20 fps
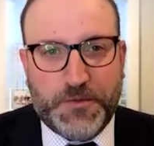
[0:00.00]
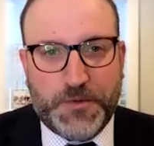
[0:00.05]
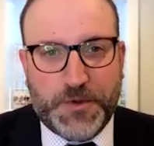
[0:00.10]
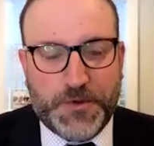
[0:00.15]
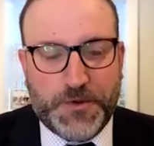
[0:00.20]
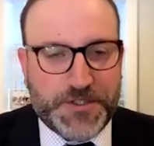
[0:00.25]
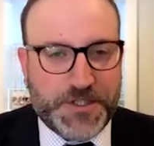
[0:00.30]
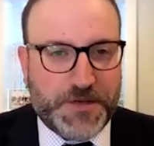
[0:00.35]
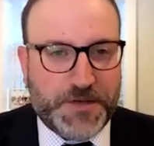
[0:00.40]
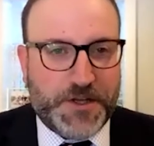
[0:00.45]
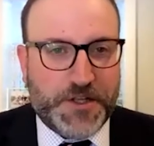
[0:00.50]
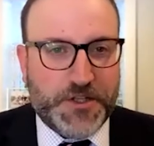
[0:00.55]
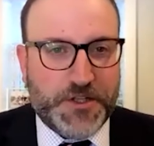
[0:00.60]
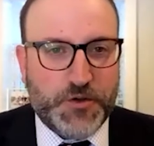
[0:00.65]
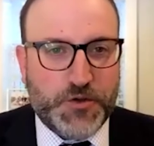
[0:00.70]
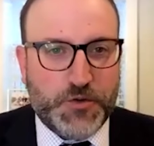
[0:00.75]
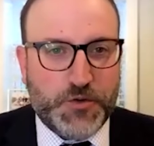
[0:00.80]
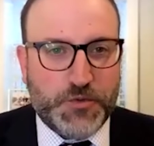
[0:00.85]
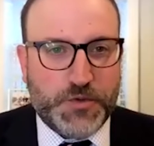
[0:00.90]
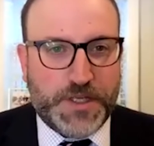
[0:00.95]
We want to talk about
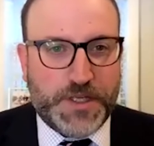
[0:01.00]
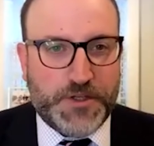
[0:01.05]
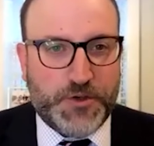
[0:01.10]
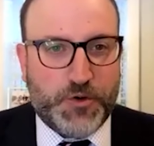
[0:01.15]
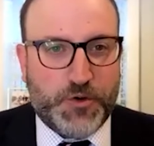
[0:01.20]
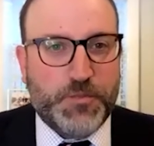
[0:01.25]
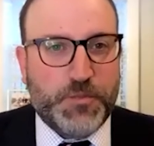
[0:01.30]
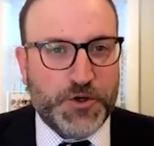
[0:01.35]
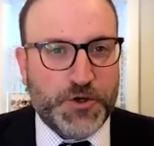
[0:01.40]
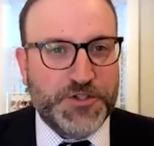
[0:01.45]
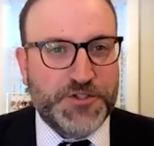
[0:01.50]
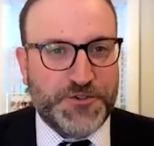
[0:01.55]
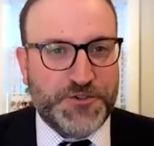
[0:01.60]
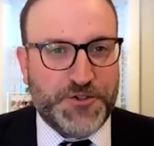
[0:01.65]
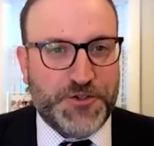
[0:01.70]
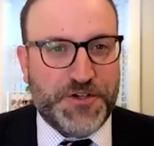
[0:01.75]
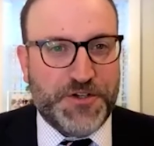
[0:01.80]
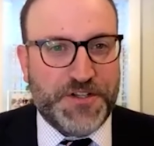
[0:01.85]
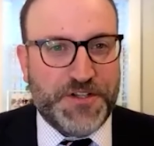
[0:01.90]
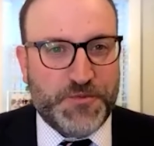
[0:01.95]
you and your personal
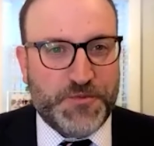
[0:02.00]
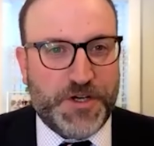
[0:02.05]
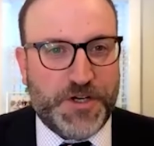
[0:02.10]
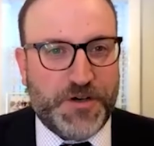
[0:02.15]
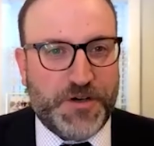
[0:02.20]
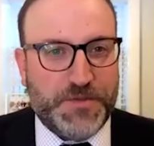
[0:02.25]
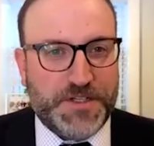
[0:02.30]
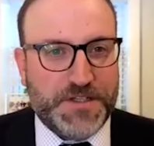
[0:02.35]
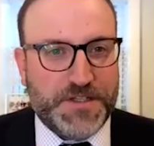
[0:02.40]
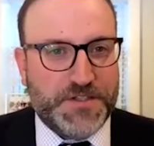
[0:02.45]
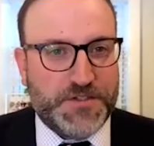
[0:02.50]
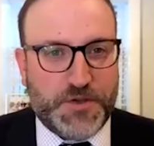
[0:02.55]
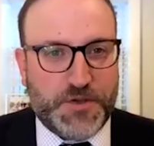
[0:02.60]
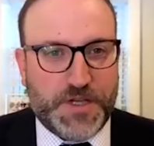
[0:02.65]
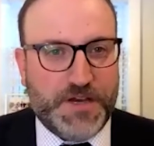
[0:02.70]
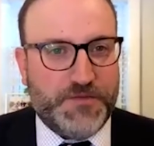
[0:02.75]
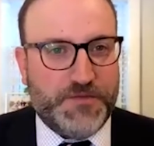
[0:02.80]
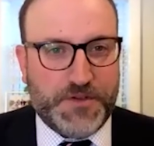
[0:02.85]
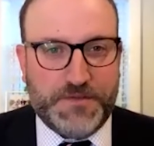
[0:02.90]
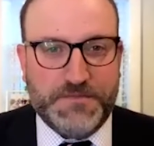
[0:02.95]
journey as well, because you
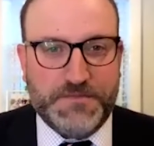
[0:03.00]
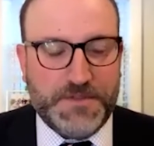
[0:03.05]
have